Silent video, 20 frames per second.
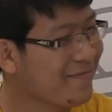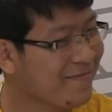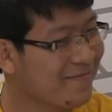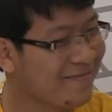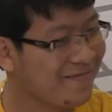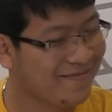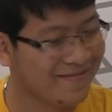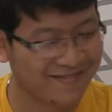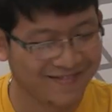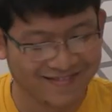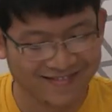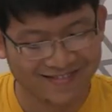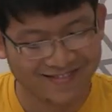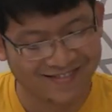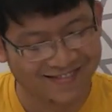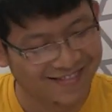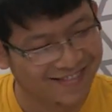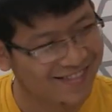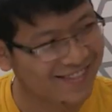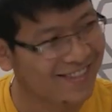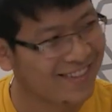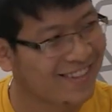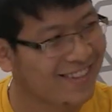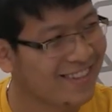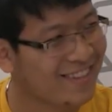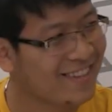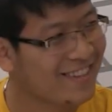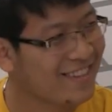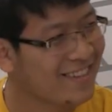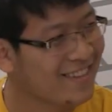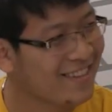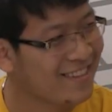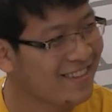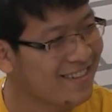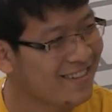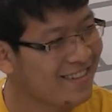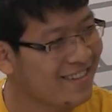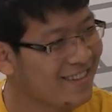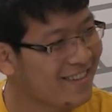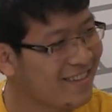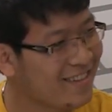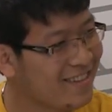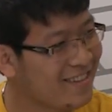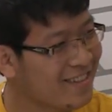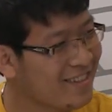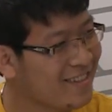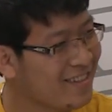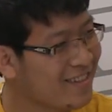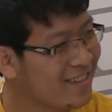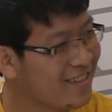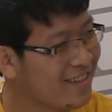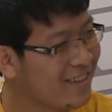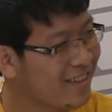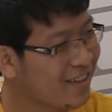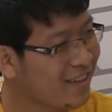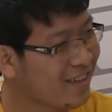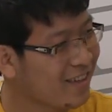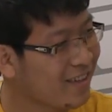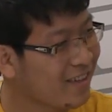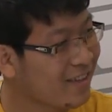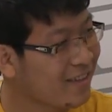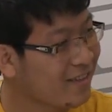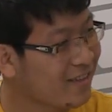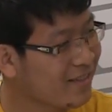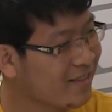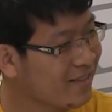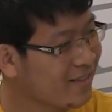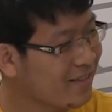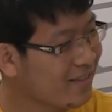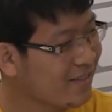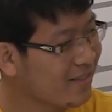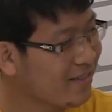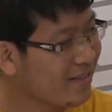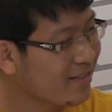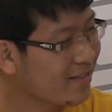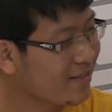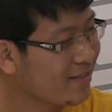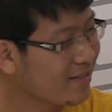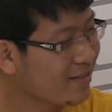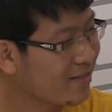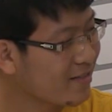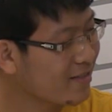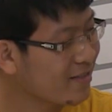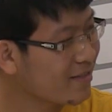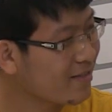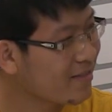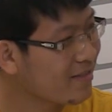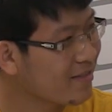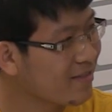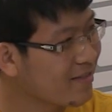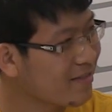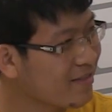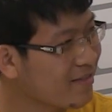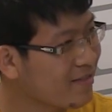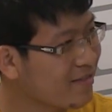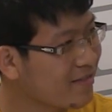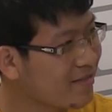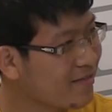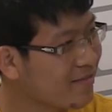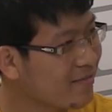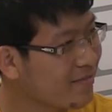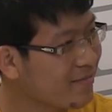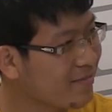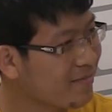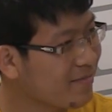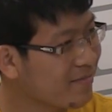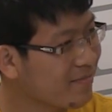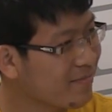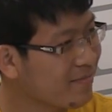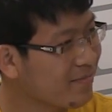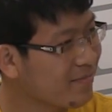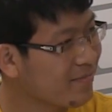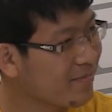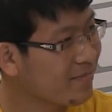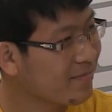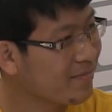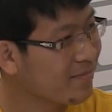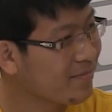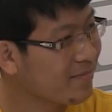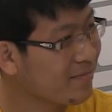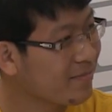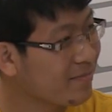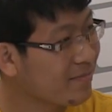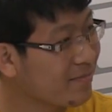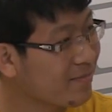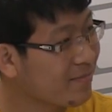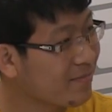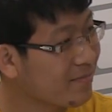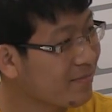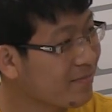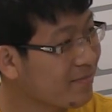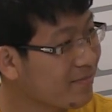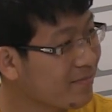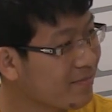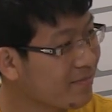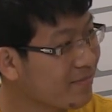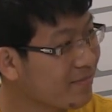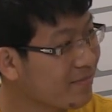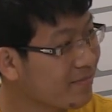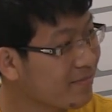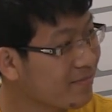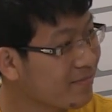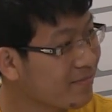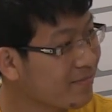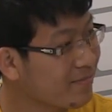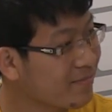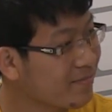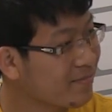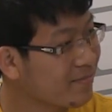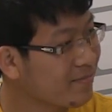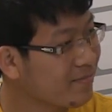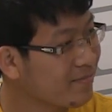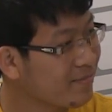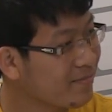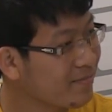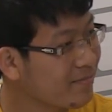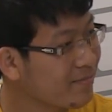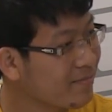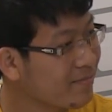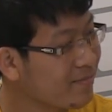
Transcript: The person shown says nothing.